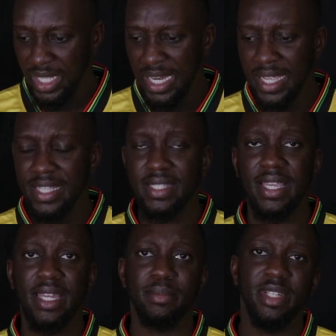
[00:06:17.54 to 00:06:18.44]
like I
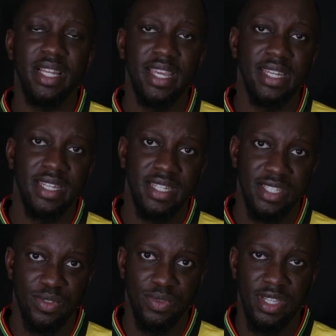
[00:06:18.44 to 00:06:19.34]
said, I'm delighted in
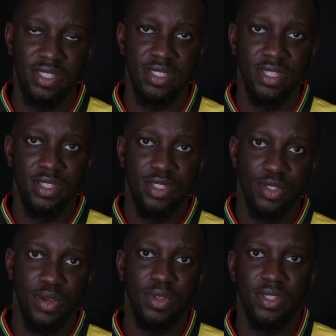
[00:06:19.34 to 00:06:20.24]
his race.
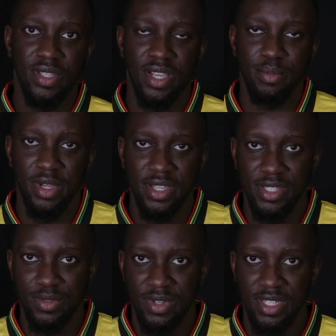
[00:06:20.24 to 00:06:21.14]
So I want to talk about
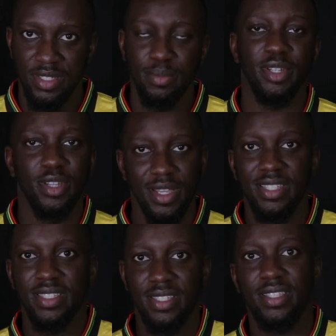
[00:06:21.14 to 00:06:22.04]
his race, but not
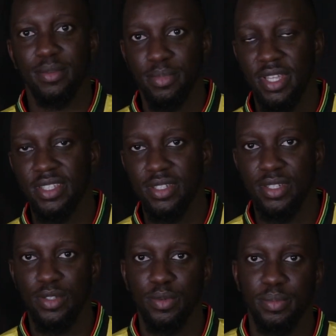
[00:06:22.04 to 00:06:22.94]
his complexion
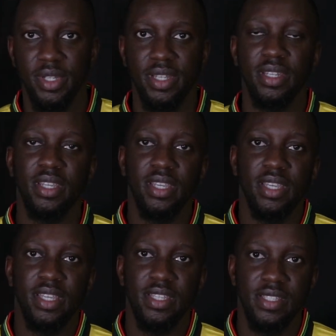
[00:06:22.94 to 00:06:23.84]
though, but
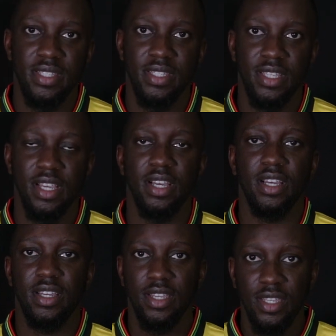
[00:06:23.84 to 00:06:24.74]
his
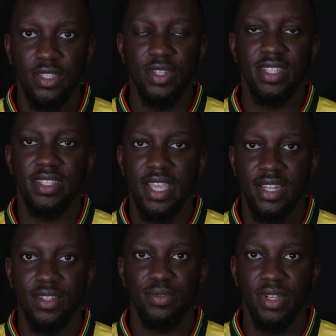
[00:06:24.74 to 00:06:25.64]

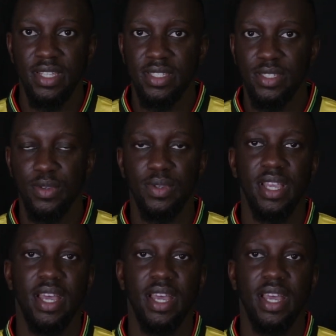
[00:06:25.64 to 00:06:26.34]
unicycling race. So